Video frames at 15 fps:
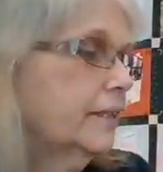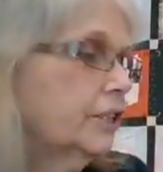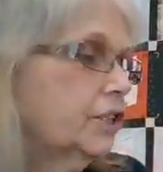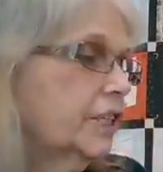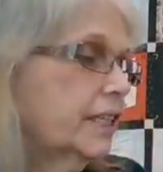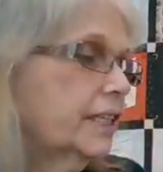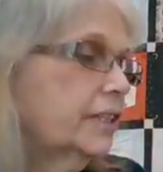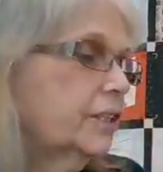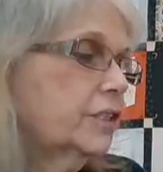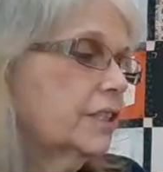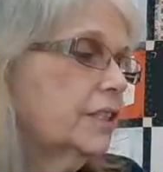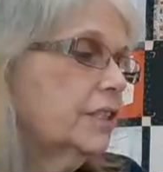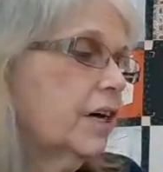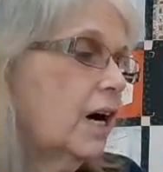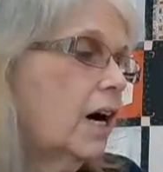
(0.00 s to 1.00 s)
The chick
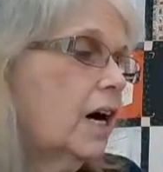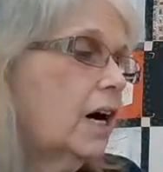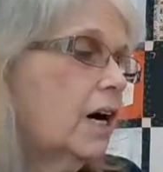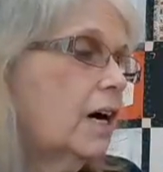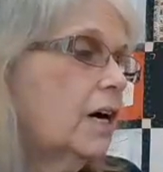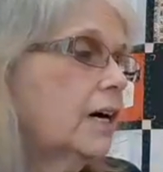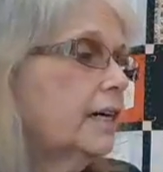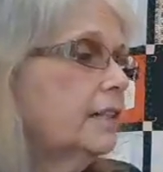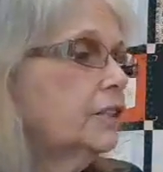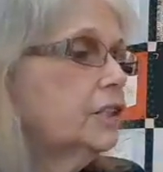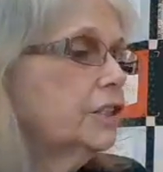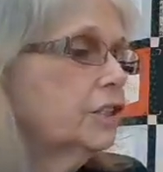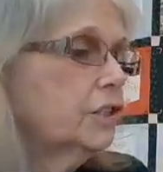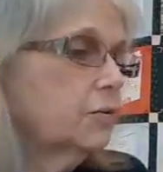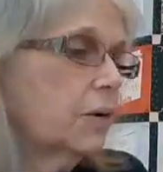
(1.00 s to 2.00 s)
looked in awe as
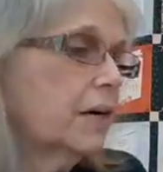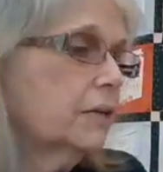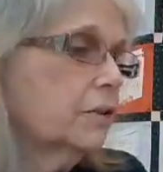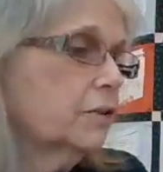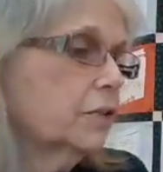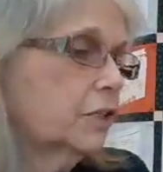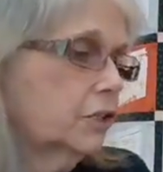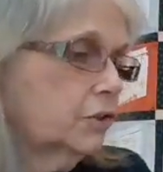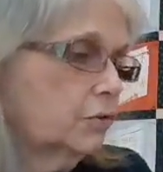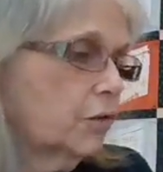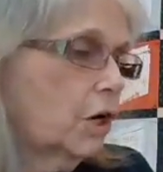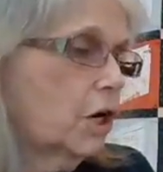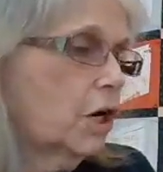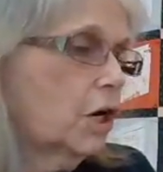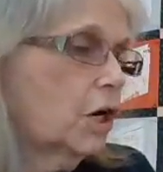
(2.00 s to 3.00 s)
she swallowed the
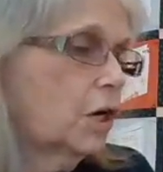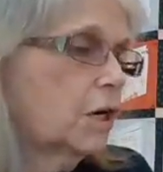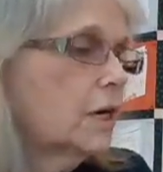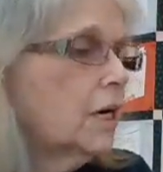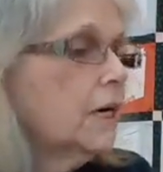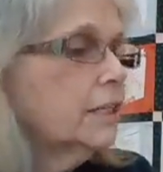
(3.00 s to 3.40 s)
straw.